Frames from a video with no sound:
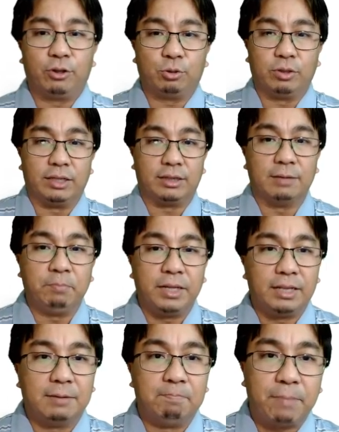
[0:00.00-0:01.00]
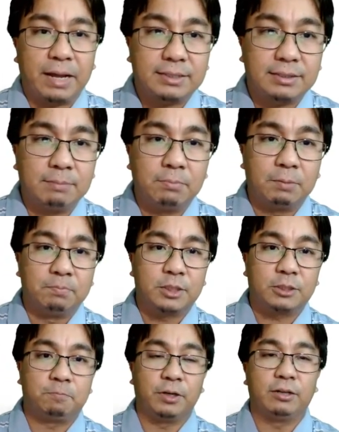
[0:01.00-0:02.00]
to determine the maximum
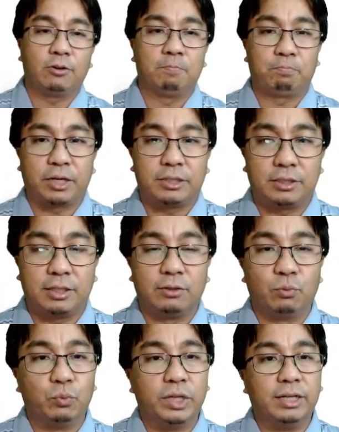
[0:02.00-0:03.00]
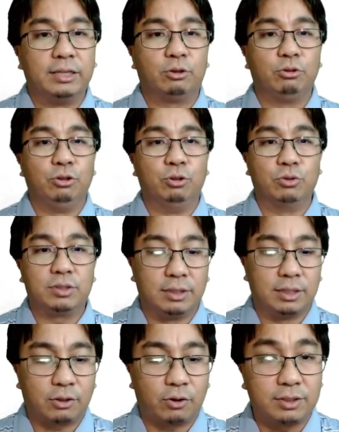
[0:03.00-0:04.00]
spring compression we need to use
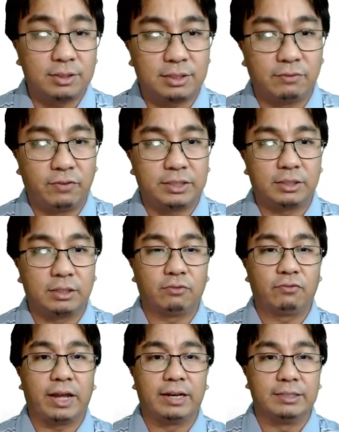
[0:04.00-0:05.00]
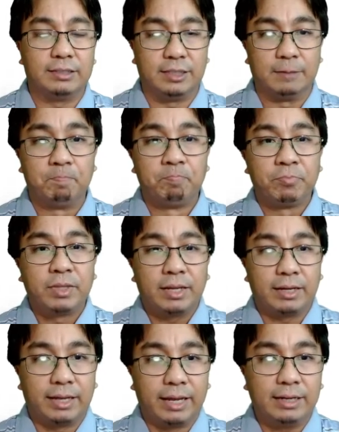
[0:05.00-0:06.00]
the conservation of energy.
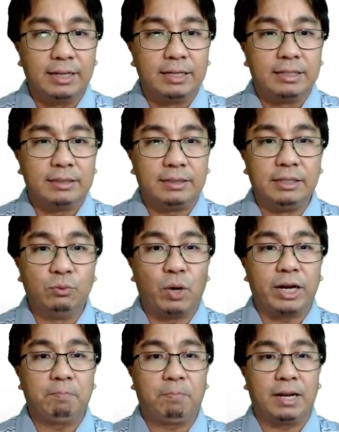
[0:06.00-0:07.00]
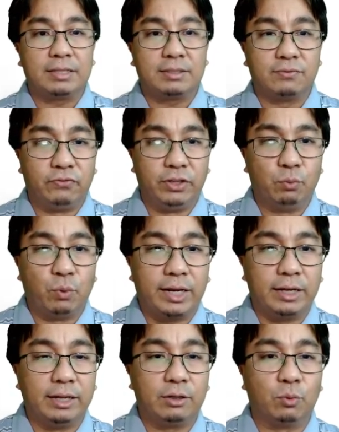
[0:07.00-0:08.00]
Again, T1 plus
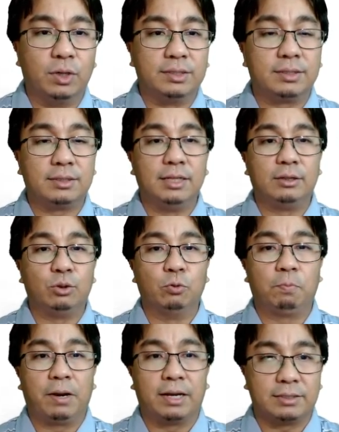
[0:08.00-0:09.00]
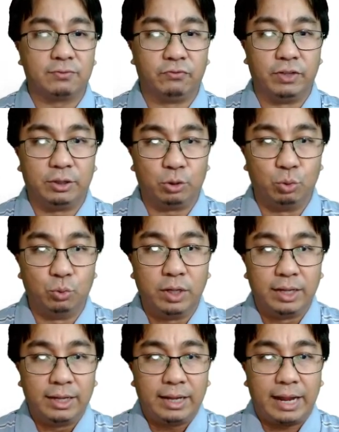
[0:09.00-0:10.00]
V1 equals T2 plus V2,
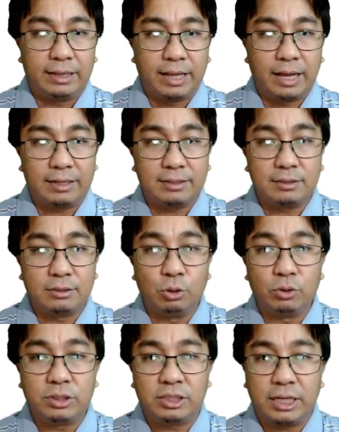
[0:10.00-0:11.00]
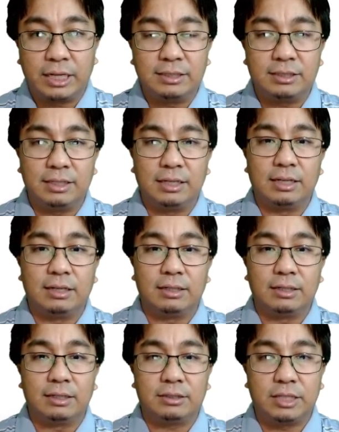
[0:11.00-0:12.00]
and there is no change in
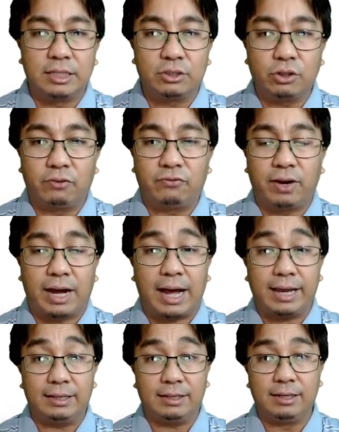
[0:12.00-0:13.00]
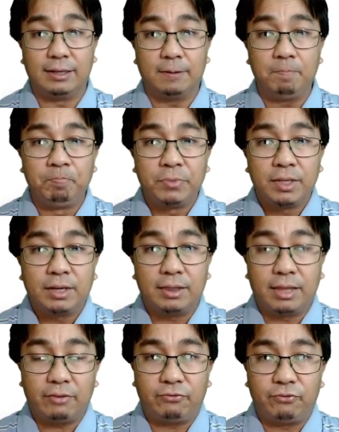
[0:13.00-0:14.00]
change of height here.
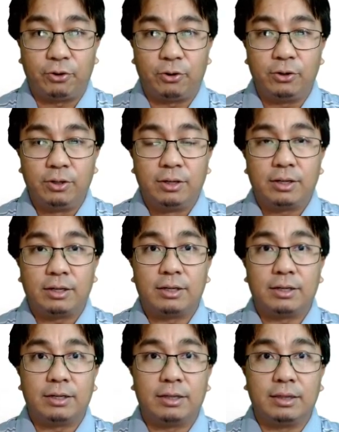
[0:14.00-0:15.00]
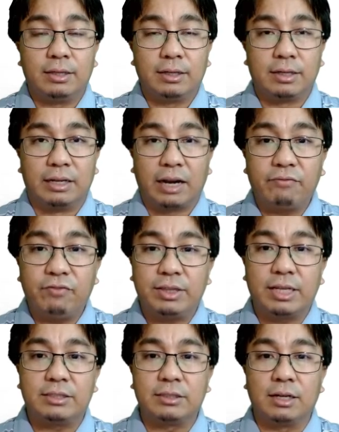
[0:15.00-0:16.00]
Therefore, the
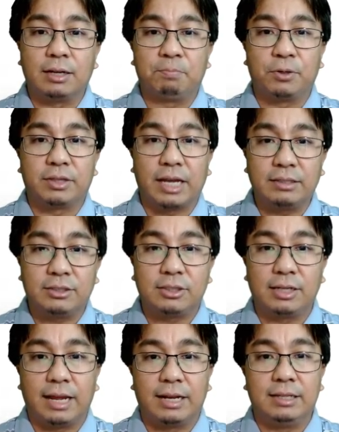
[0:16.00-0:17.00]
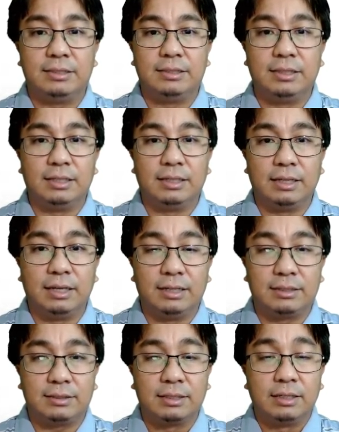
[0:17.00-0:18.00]
gravitational potential energy
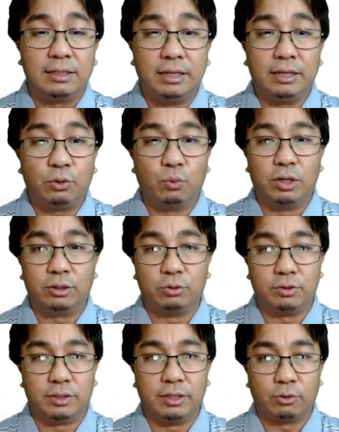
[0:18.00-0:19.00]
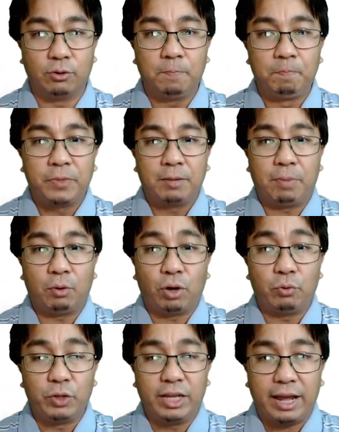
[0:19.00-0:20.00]
is equal to 0, but
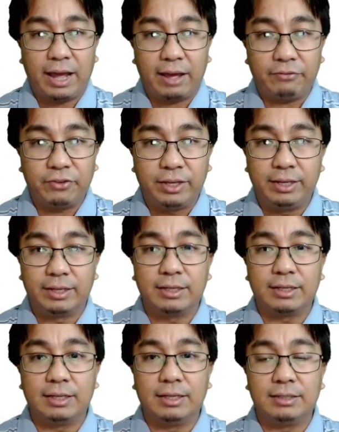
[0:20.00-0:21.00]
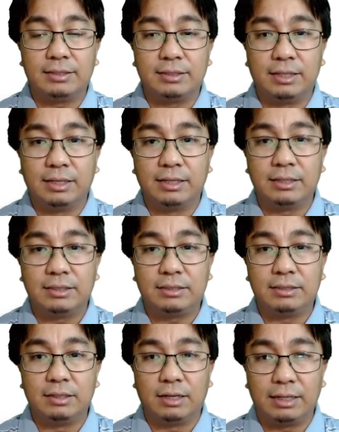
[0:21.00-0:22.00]
what we have here is the
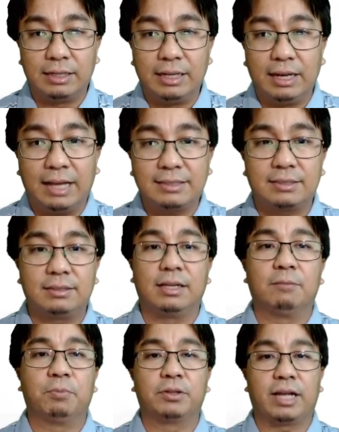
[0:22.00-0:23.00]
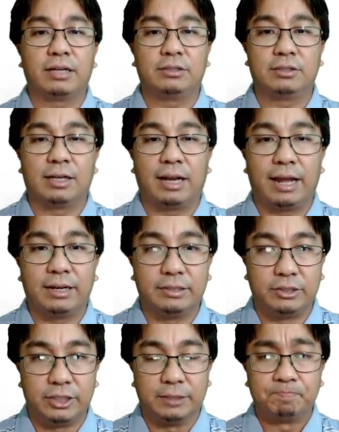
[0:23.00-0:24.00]
elastic potential
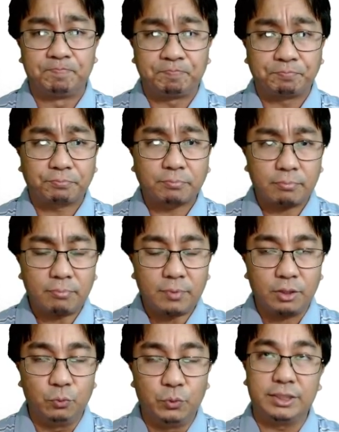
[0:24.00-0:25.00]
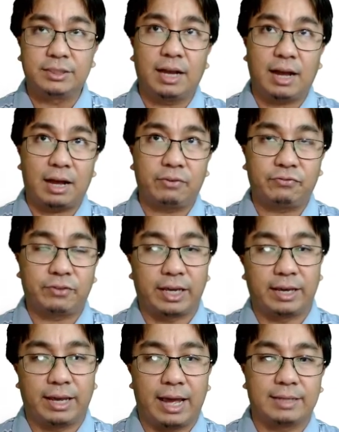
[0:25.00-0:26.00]
energy, which is half
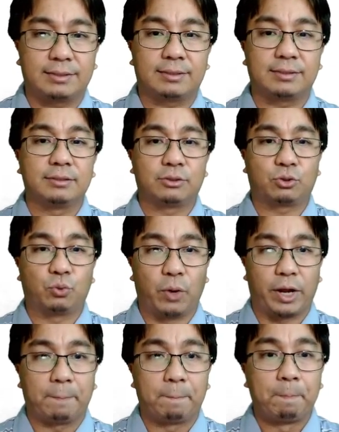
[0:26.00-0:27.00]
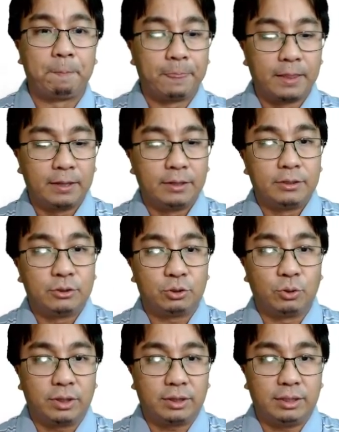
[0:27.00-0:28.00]
Ks squared.
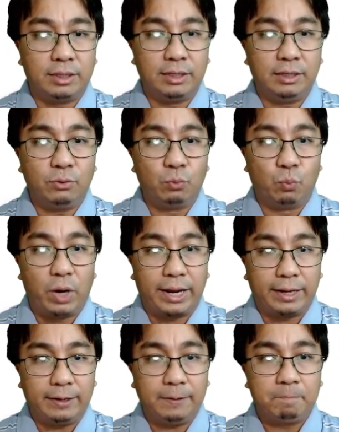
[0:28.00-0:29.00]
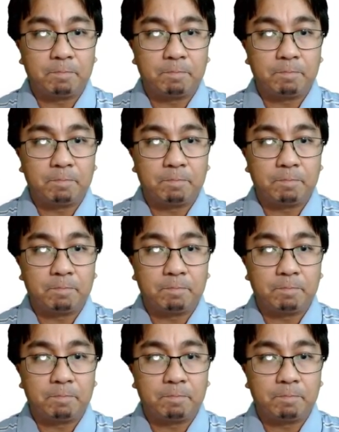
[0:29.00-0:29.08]
So T1